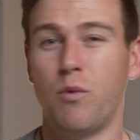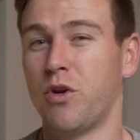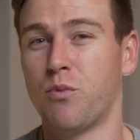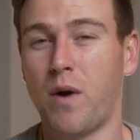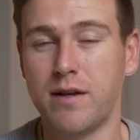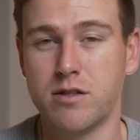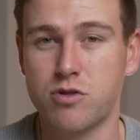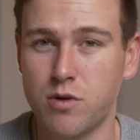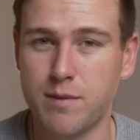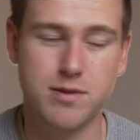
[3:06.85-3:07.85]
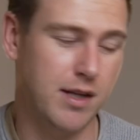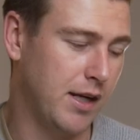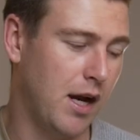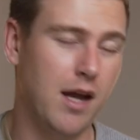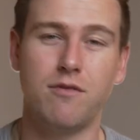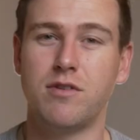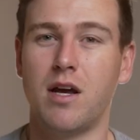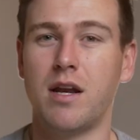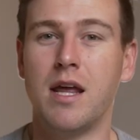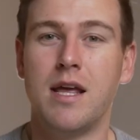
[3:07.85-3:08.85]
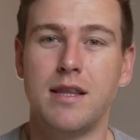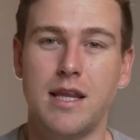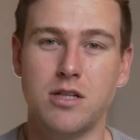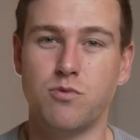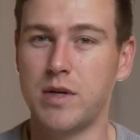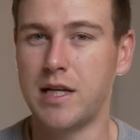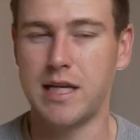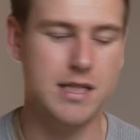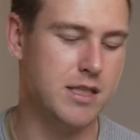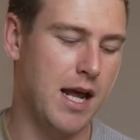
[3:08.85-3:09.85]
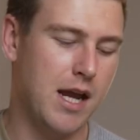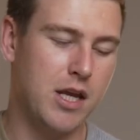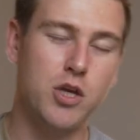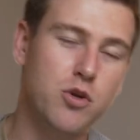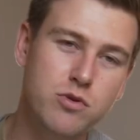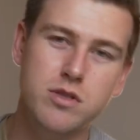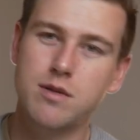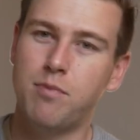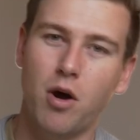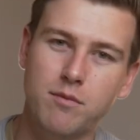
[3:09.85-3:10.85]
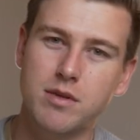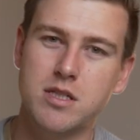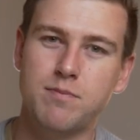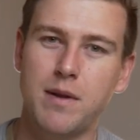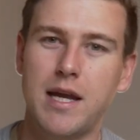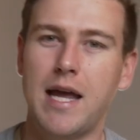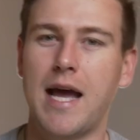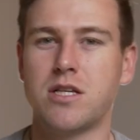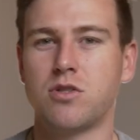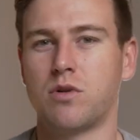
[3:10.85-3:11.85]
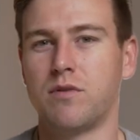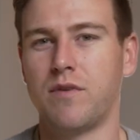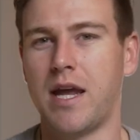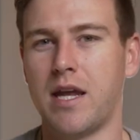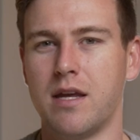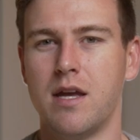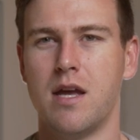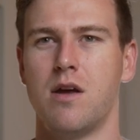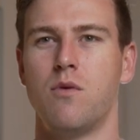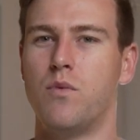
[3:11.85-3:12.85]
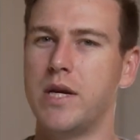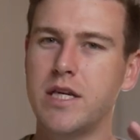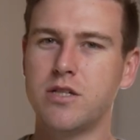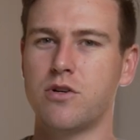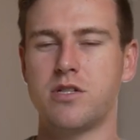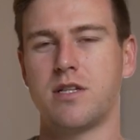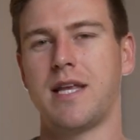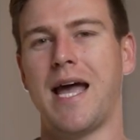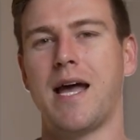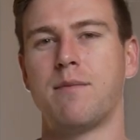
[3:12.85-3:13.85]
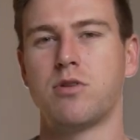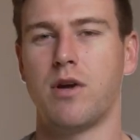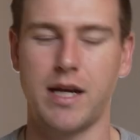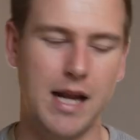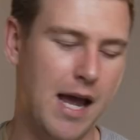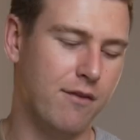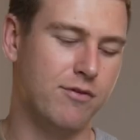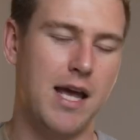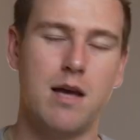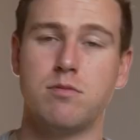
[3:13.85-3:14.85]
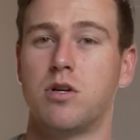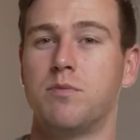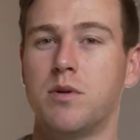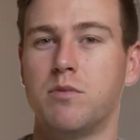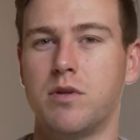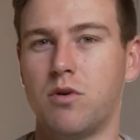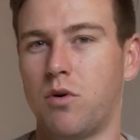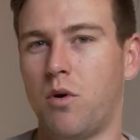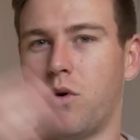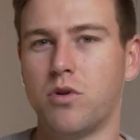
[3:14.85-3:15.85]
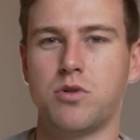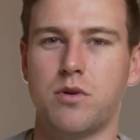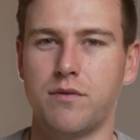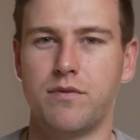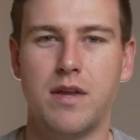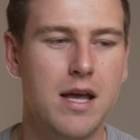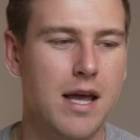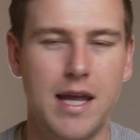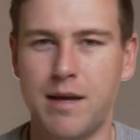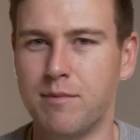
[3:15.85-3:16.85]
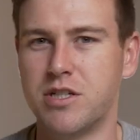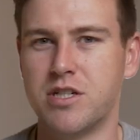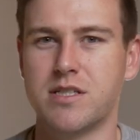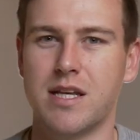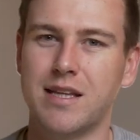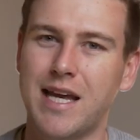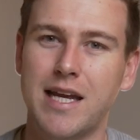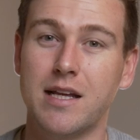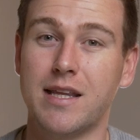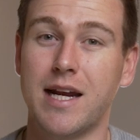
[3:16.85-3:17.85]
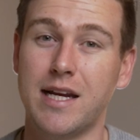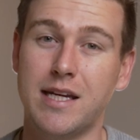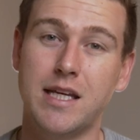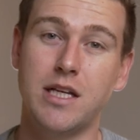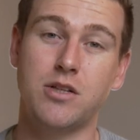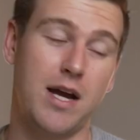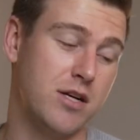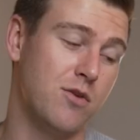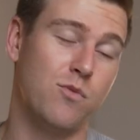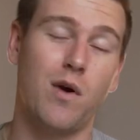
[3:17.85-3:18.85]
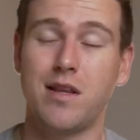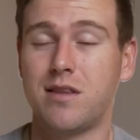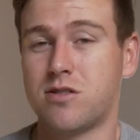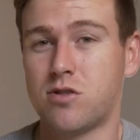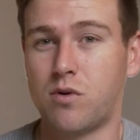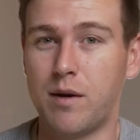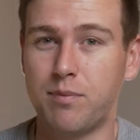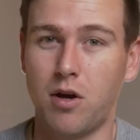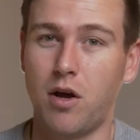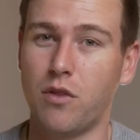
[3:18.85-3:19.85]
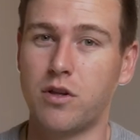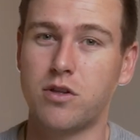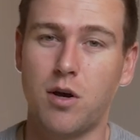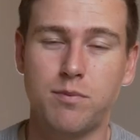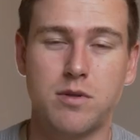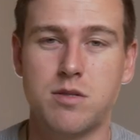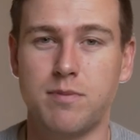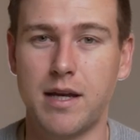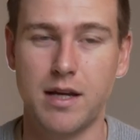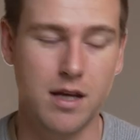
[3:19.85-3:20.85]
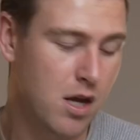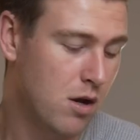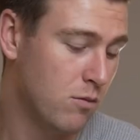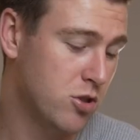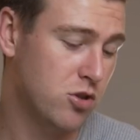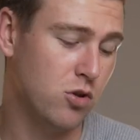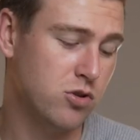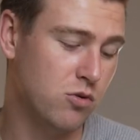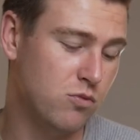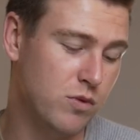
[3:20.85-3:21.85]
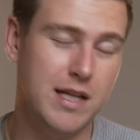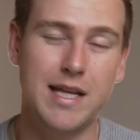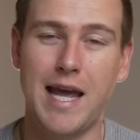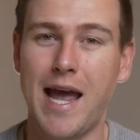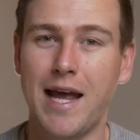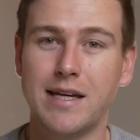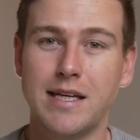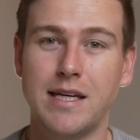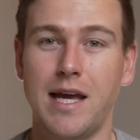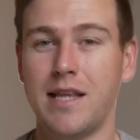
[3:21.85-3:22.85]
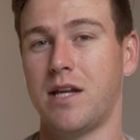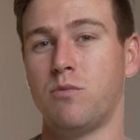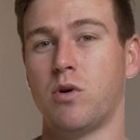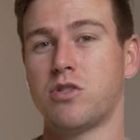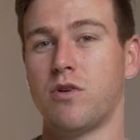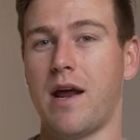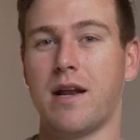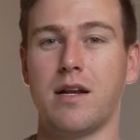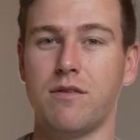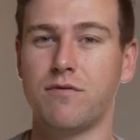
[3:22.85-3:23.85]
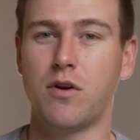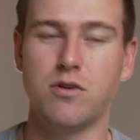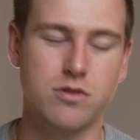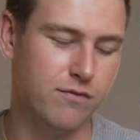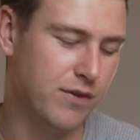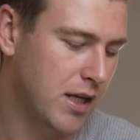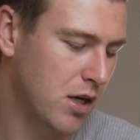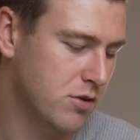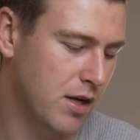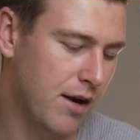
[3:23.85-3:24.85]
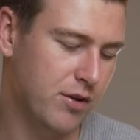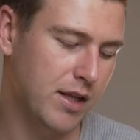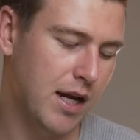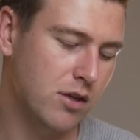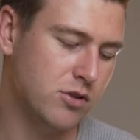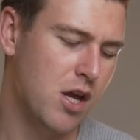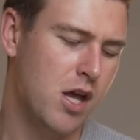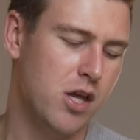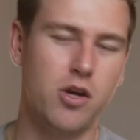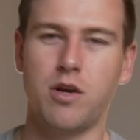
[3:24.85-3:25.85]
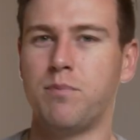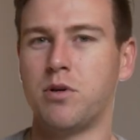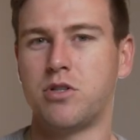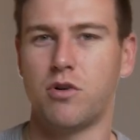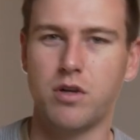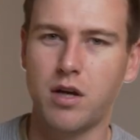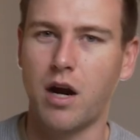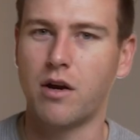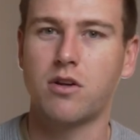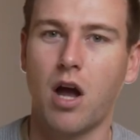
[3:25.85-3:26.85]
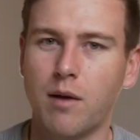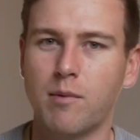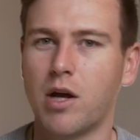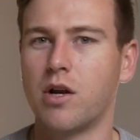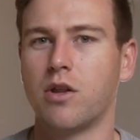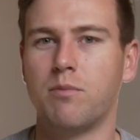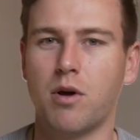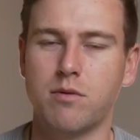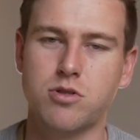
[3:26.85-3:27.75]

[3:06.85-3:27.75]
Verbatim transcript: When you're writing scripts like I have done, then it's really easy to use the bottom display as sort of a research tab. So I can have tabs open with all sort of images and data that I need to actually write the script on the top display, which is also really handy. And then once you're editing photos and videos and everything else, you can put your entire timeline on the bottom